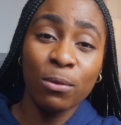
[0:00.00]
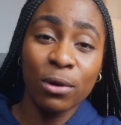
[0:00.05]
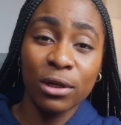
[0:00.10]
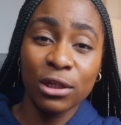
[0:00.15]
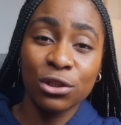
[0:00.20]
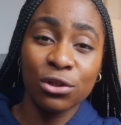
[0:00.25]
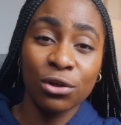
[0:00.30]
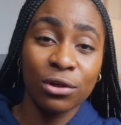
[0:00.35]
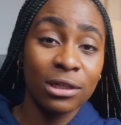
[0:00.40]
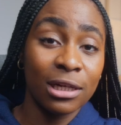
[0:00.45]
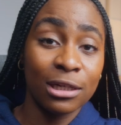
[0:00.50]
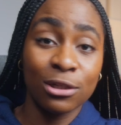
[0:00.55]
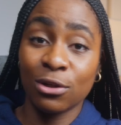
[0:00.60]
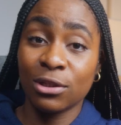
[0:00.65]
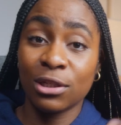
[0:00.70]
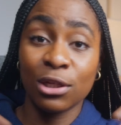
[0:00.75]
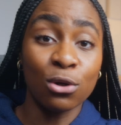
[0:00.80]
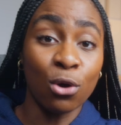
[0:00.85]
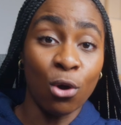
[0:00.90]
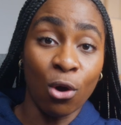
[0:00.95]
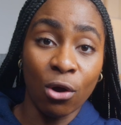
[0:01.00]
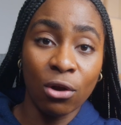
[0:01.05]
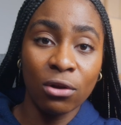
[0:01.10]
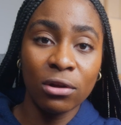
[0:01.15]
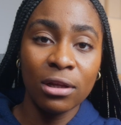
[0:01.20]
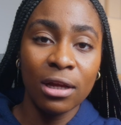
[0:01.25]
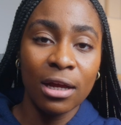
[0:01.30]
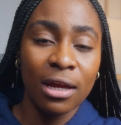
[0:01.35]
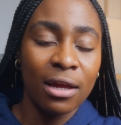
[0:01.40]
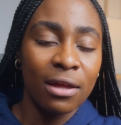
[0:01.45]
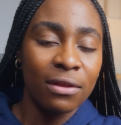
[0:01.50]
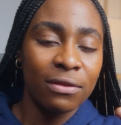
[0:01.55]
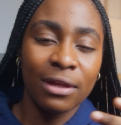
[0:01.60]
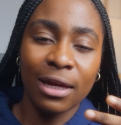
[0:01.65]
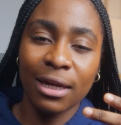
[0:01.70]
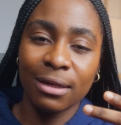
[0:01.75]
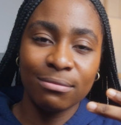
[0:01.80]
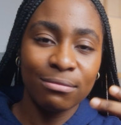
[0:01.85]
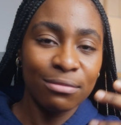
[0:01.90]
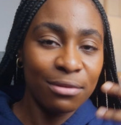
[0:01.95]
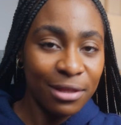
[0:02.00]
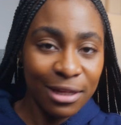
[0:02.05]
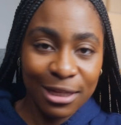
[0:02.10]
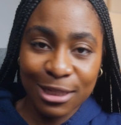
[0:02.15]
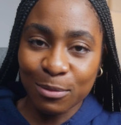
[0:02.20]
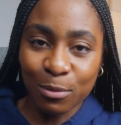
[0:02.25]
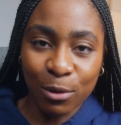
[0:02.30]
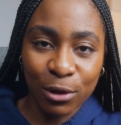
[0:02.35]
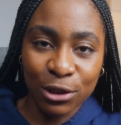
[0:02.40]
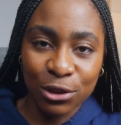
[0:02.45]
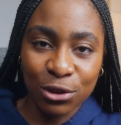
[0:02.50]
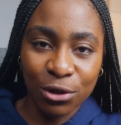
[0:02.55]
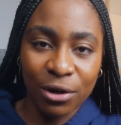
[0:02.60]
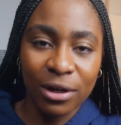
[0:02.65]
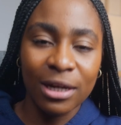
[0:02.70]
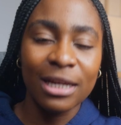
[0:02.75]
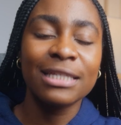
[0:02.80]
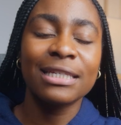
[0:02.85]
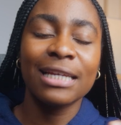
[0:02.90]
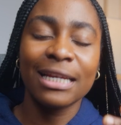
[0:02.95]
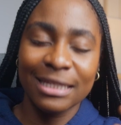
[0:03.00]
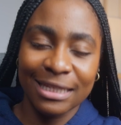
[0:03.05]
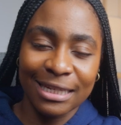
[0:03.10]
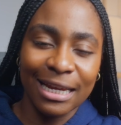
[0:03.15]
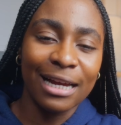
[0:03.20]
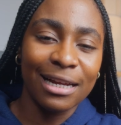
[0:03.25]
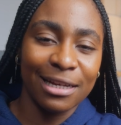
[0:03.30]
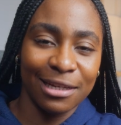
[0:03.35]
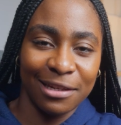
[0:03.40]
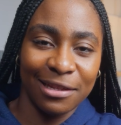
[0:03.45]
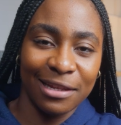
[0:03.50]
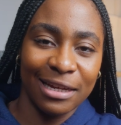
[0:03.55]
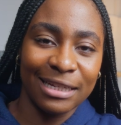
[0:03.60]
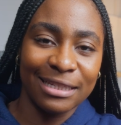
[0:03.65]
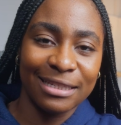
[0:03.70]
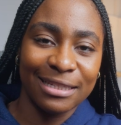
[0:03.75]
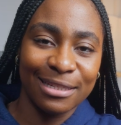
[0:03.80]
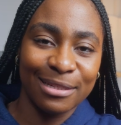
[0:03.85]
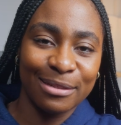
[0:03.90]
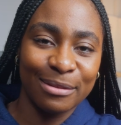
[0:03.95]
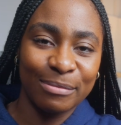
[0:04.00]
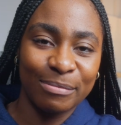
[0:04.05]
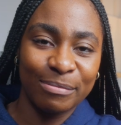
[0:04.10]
monitor that does it all, then this monitor is exactly that.